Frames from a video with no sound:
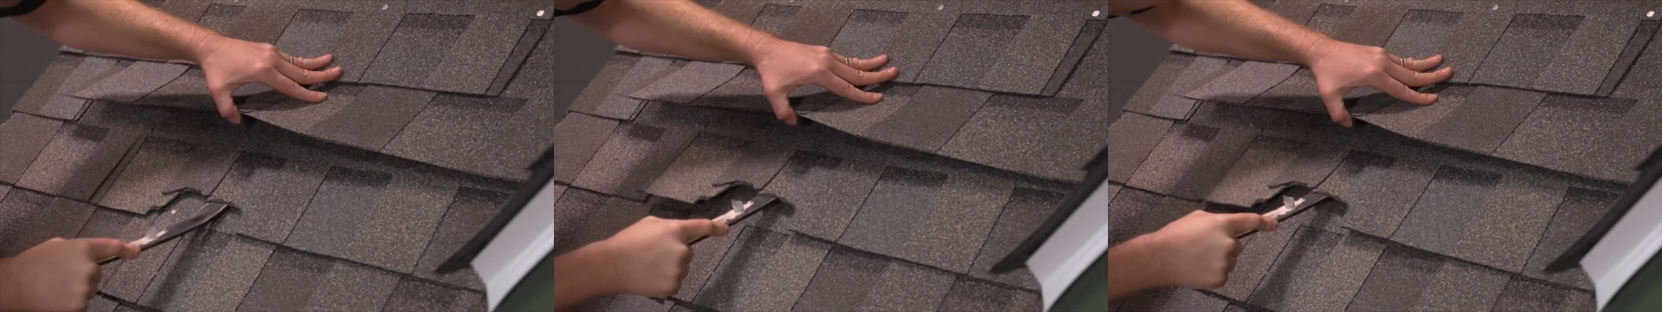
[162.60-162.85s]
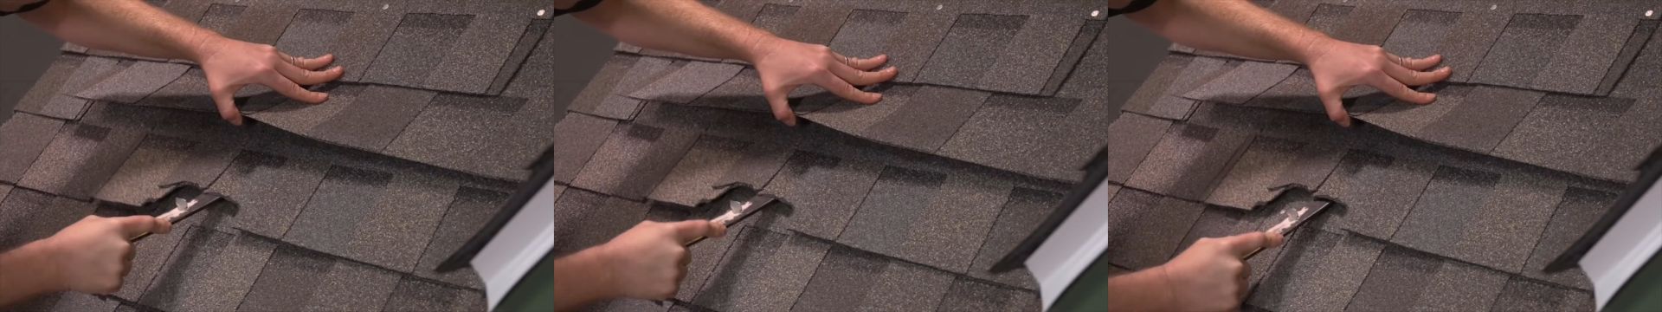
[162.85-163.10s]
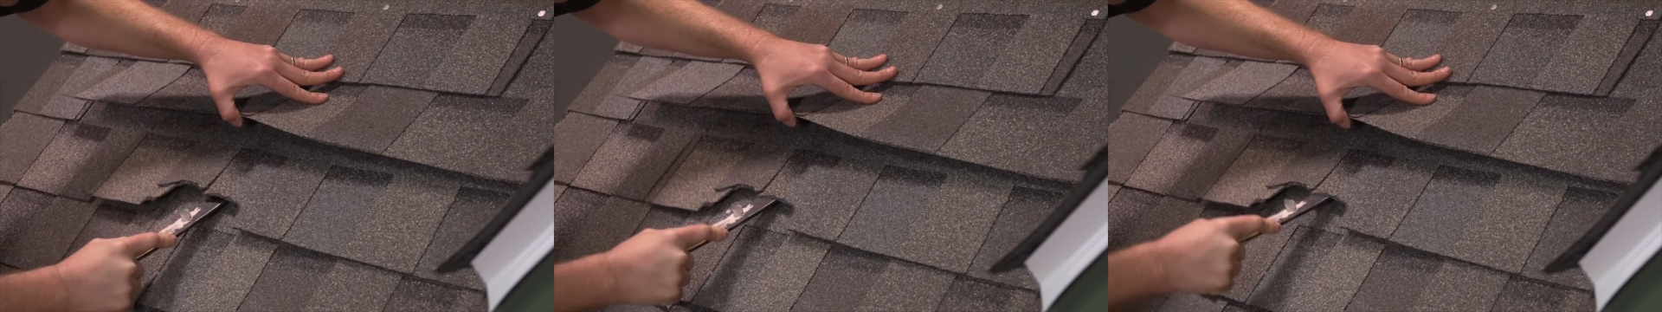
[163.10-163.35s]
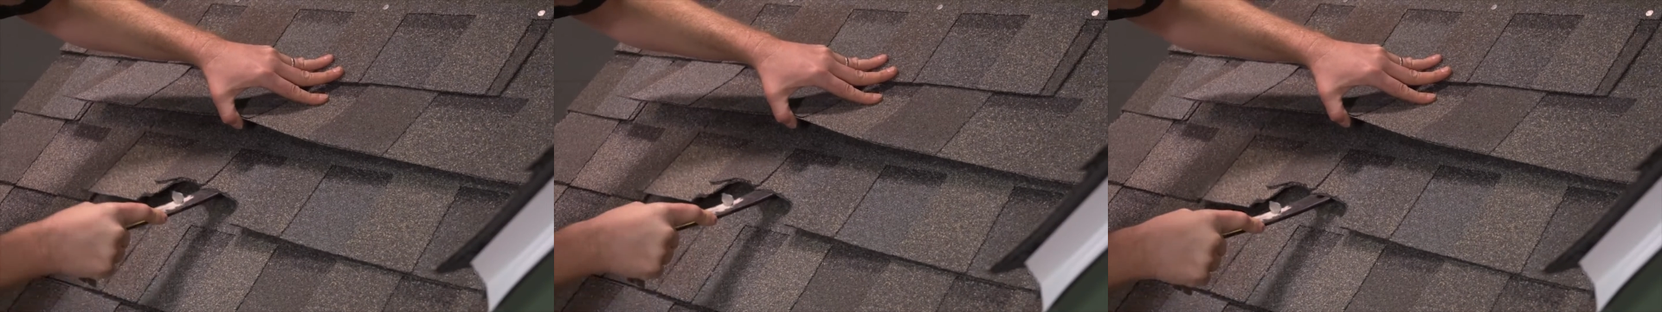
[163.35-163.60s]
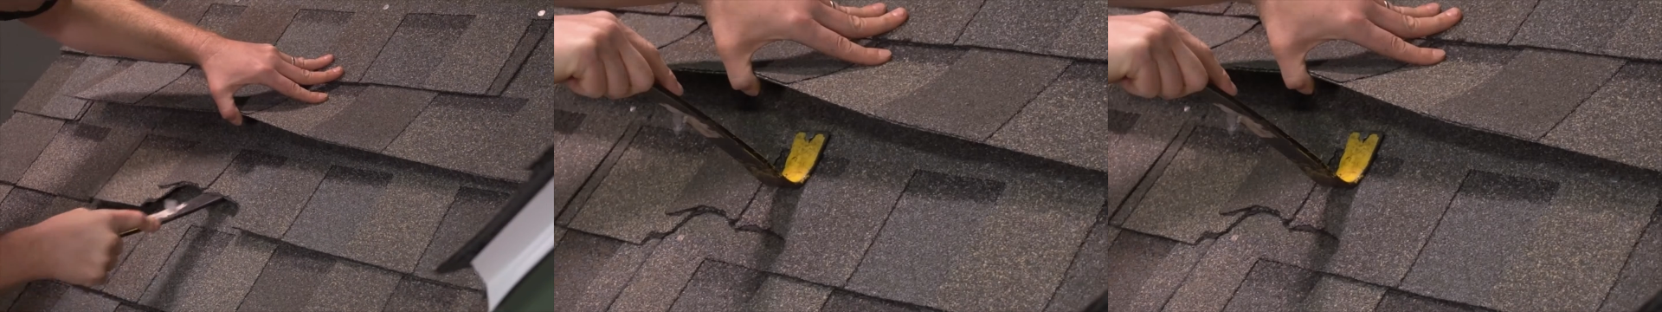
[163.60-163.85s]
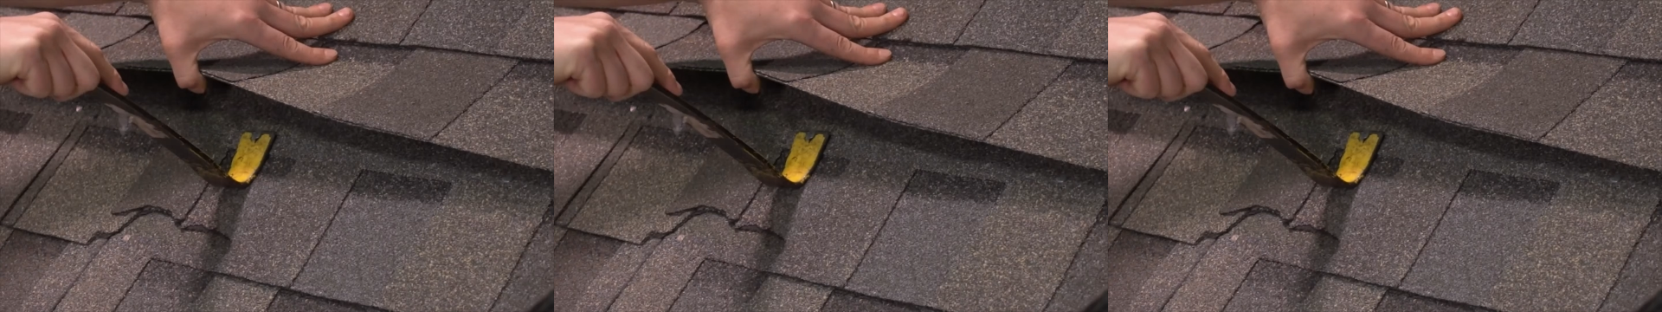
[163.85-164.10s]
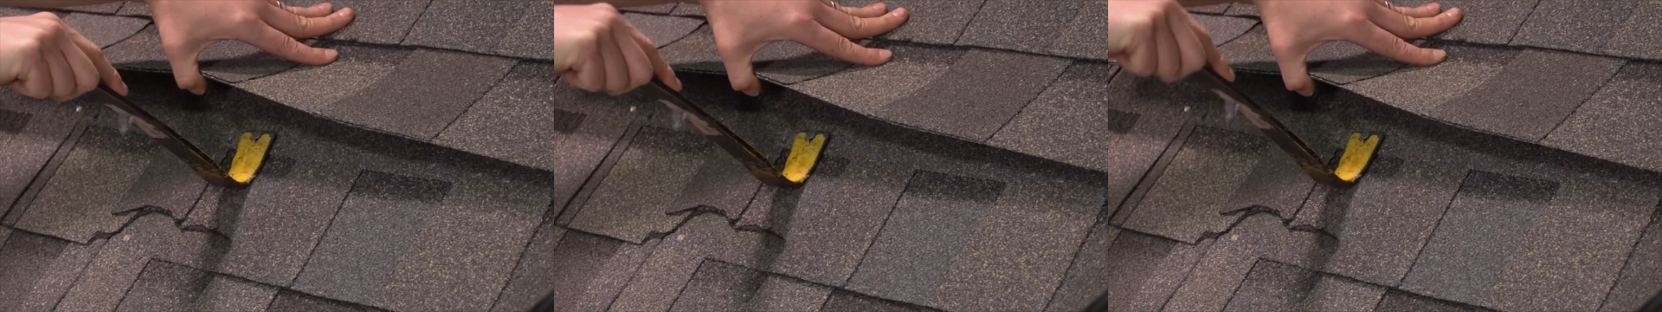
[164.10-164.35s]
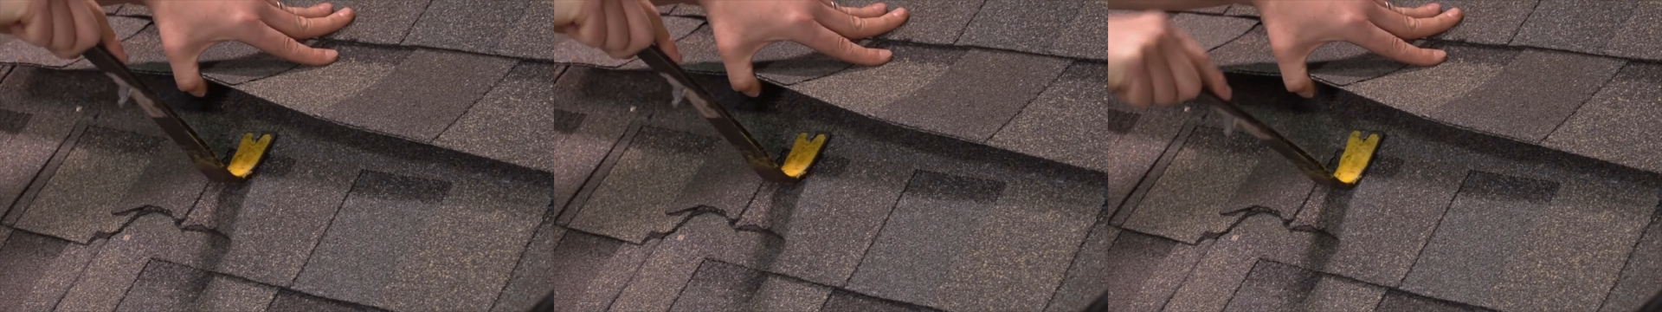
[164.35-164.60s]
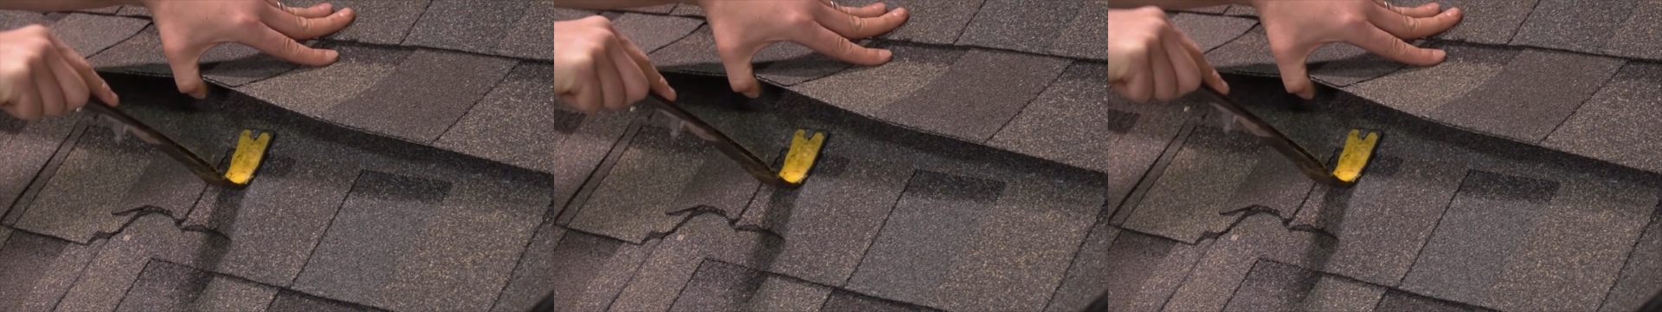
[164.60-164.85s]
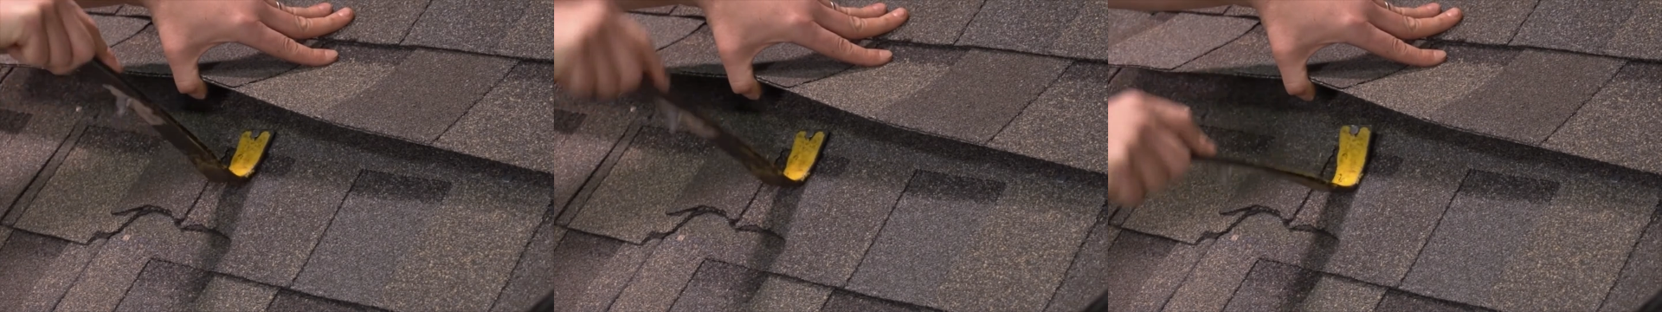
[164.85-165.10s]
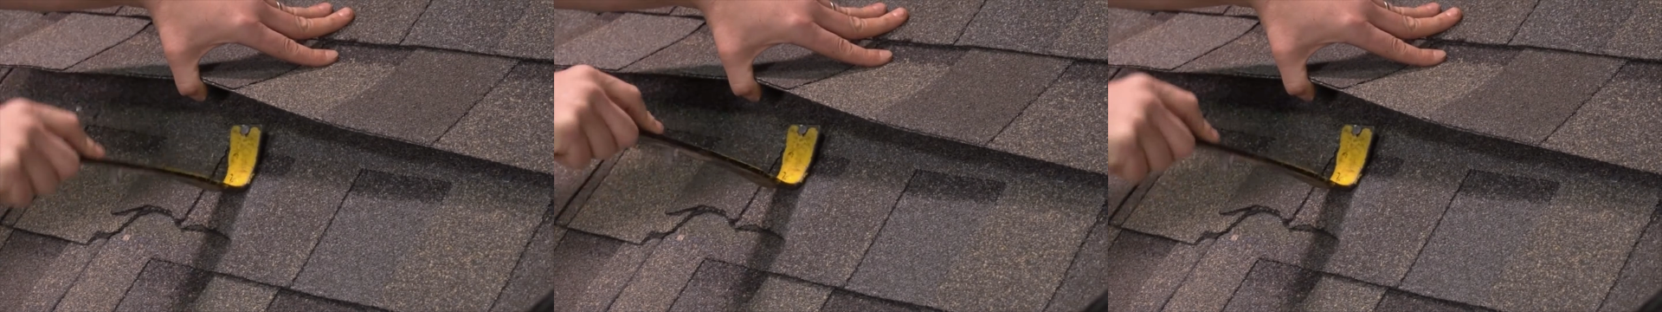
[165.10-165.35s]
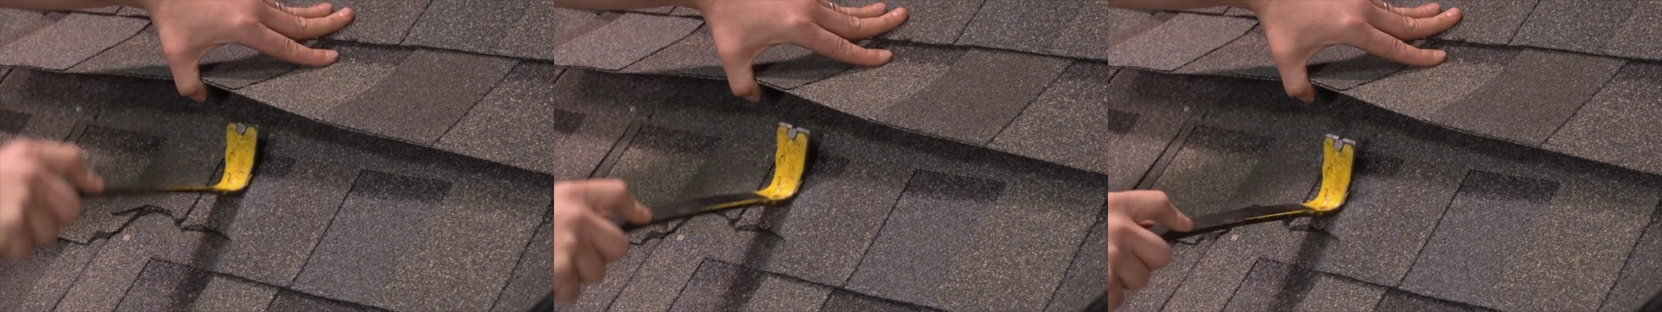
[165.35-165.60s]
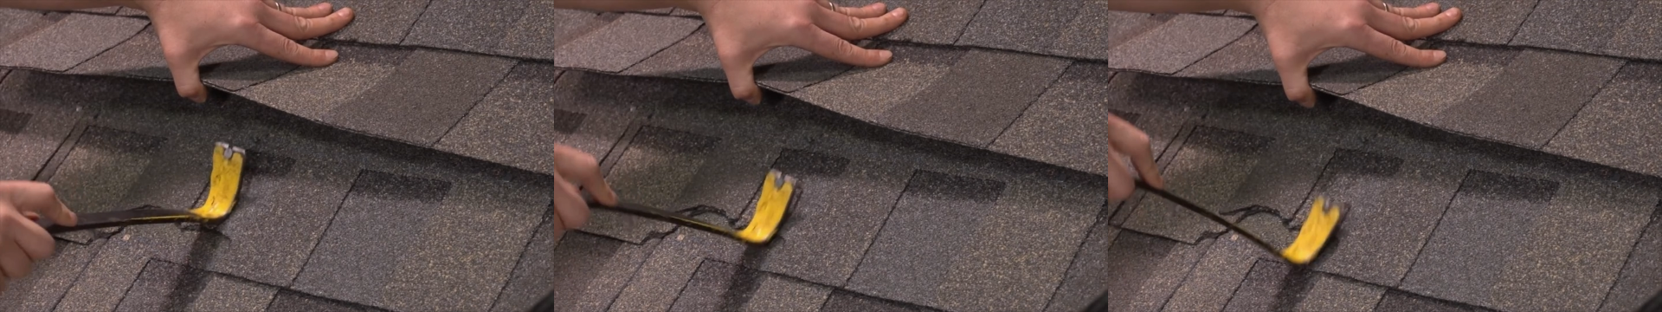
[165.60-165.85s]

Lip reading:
Nobody's mouth can be seen.